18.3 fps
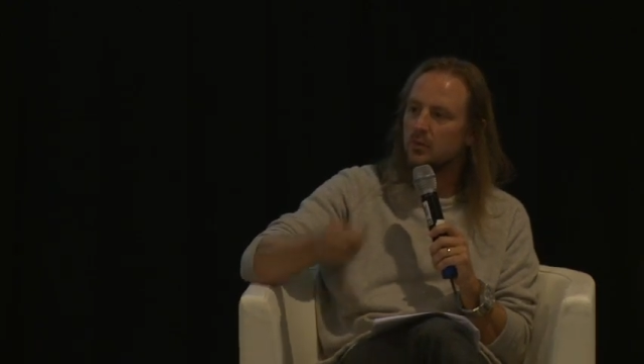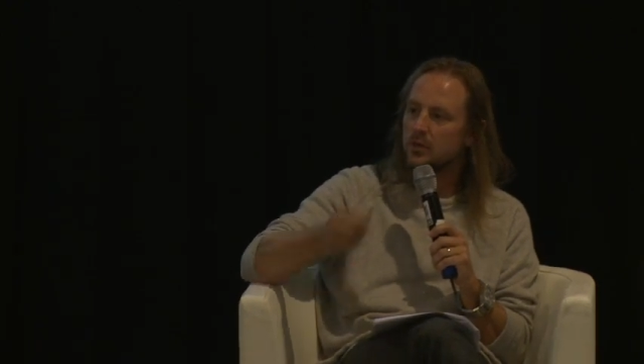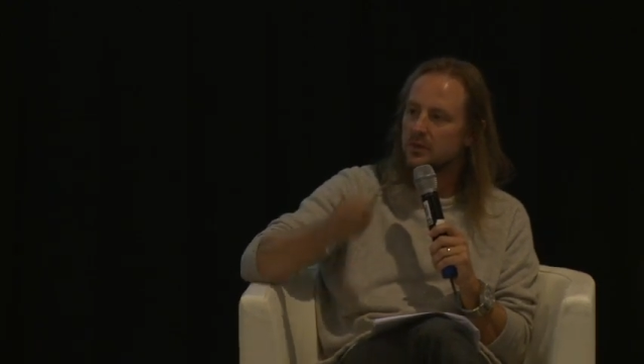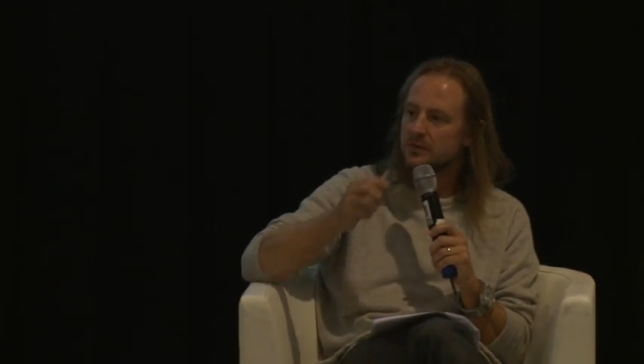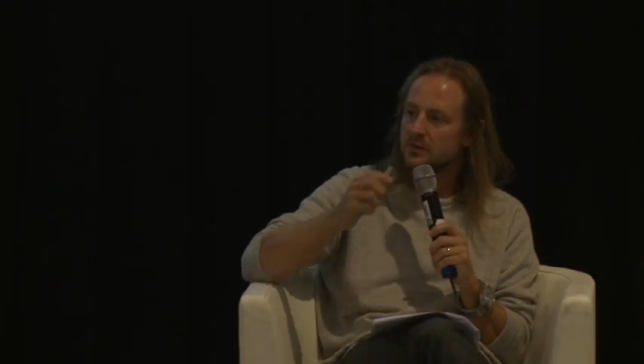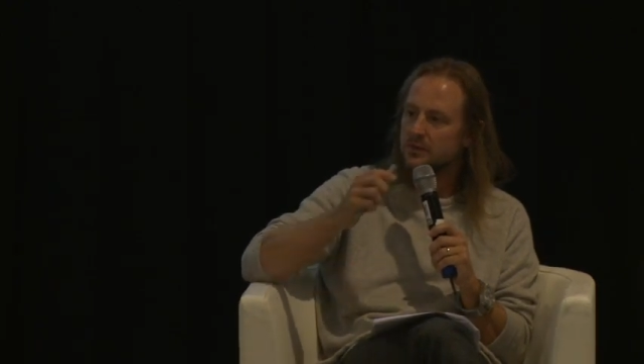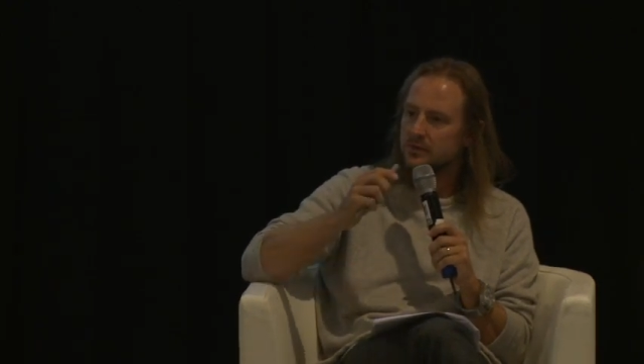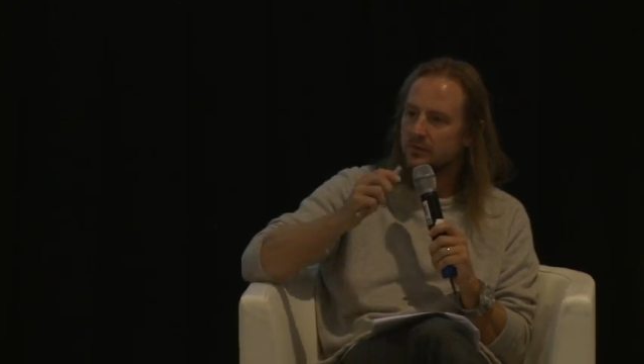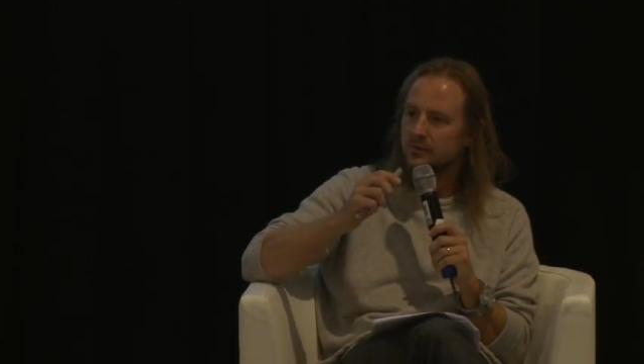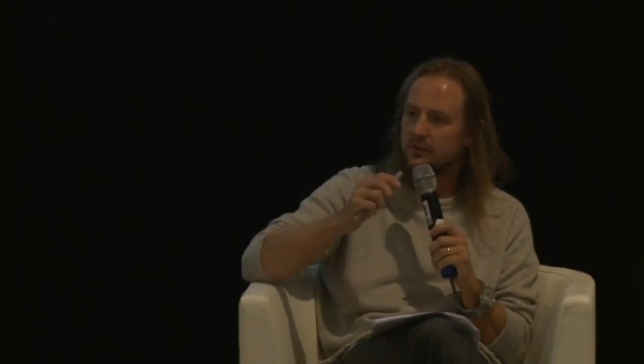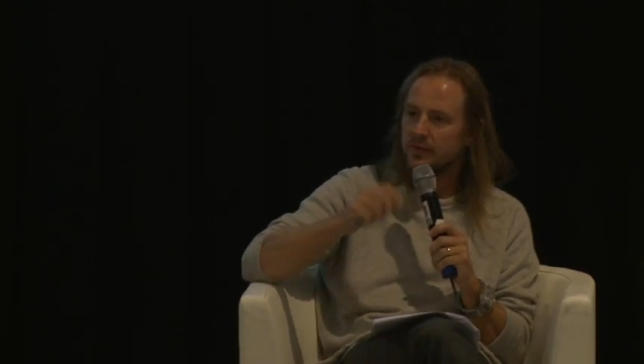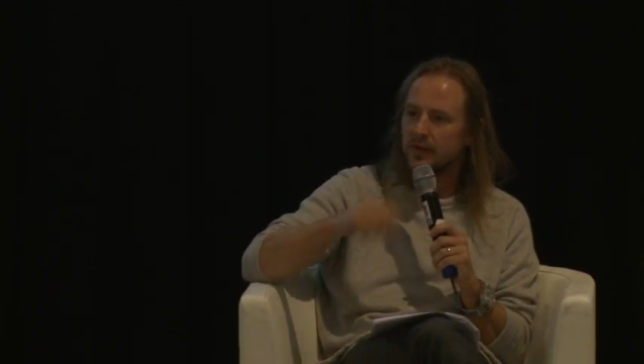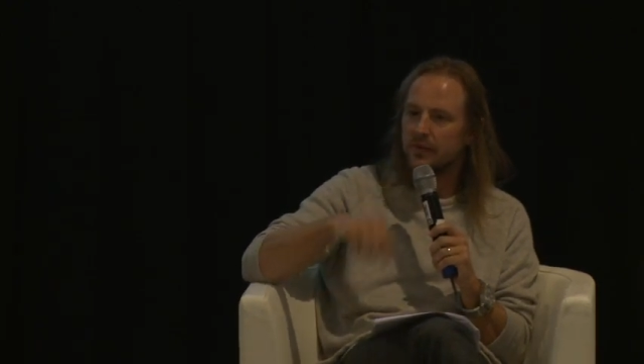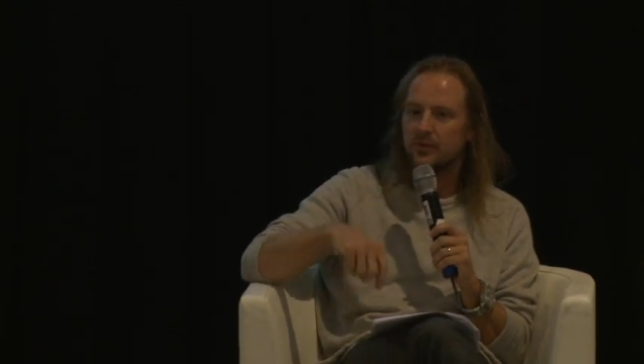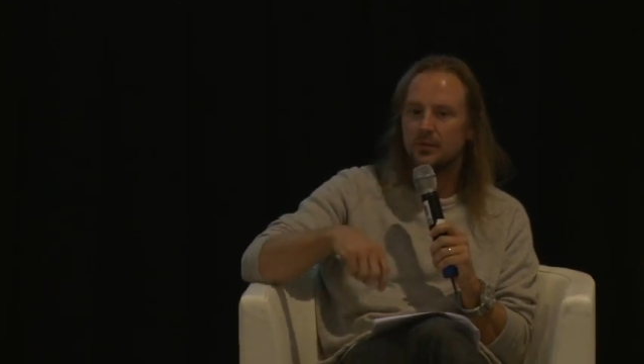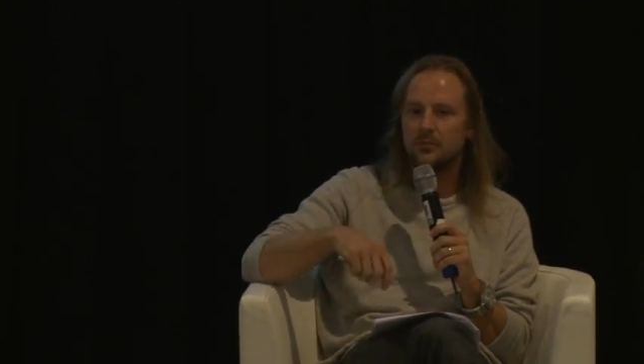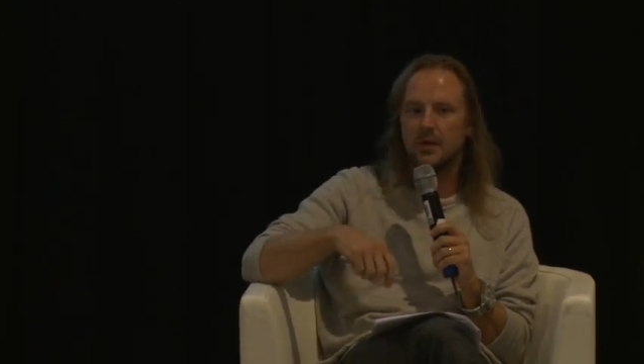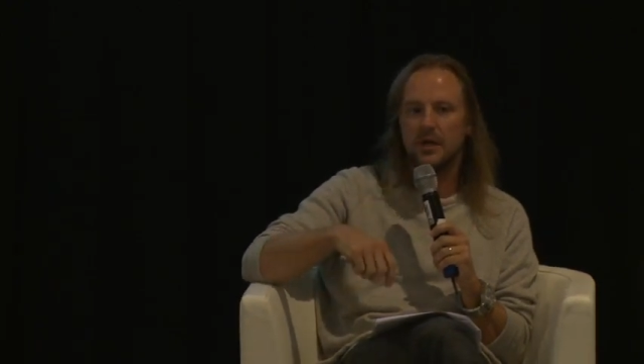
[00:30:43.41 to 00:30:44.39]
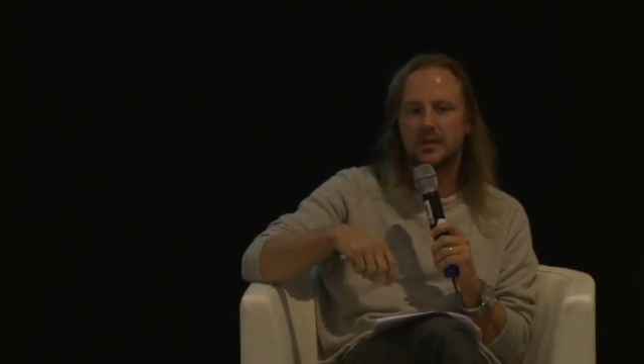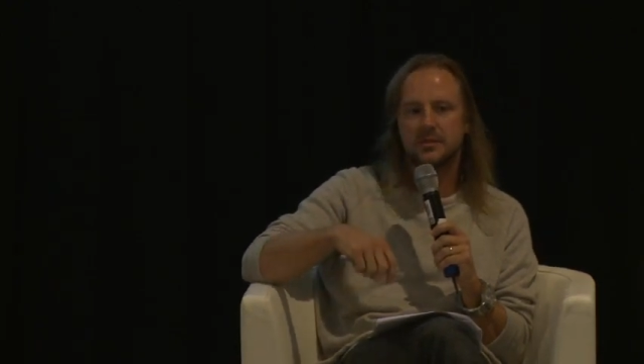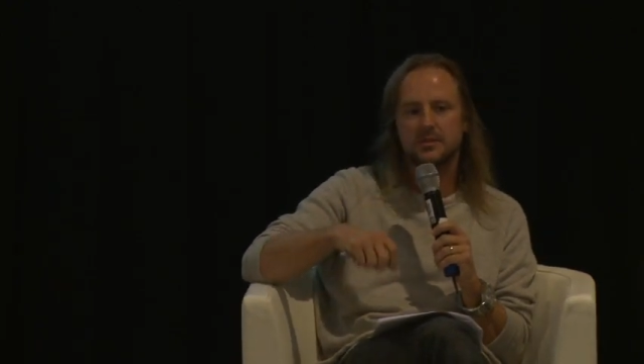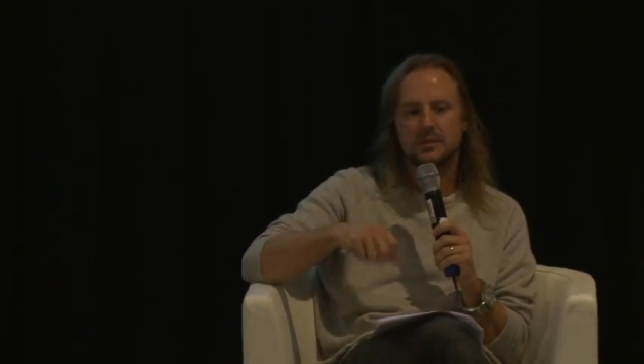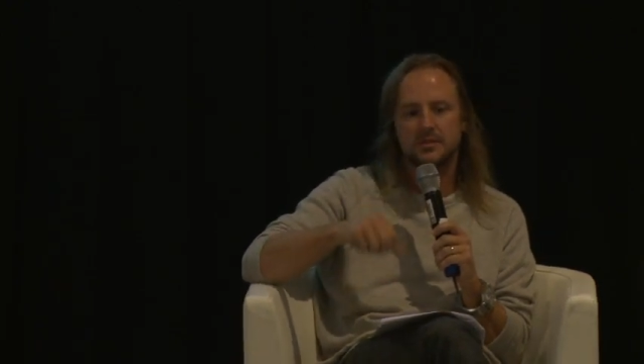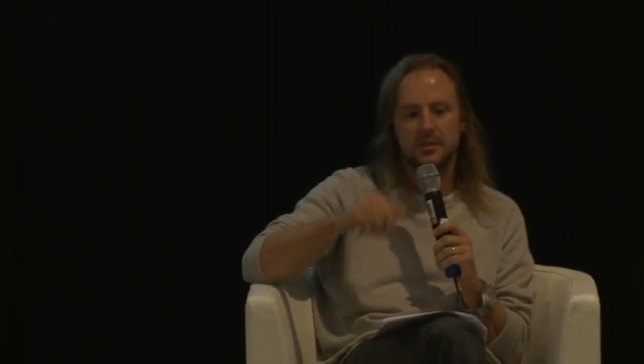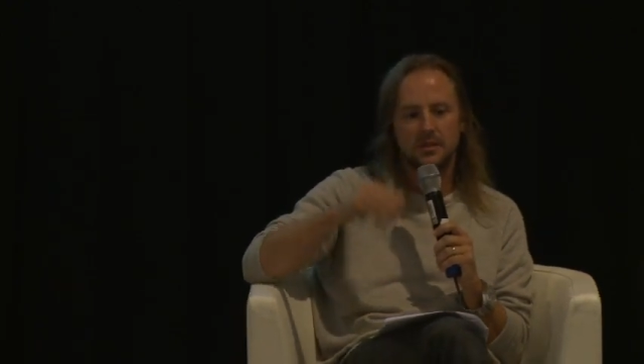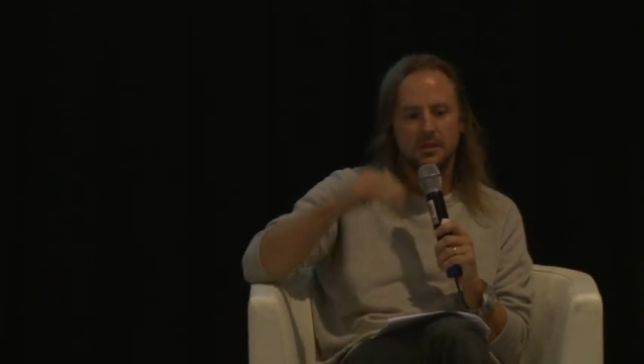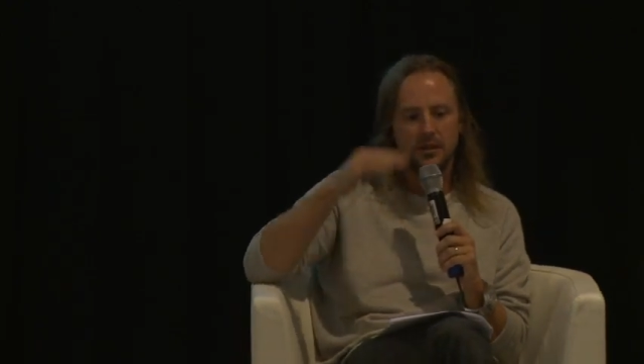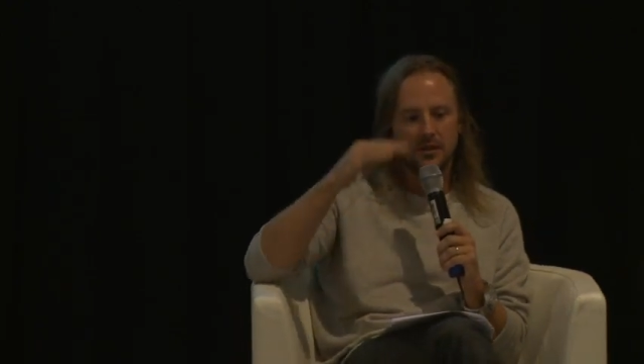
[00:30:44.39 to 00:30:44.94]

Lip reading: was very much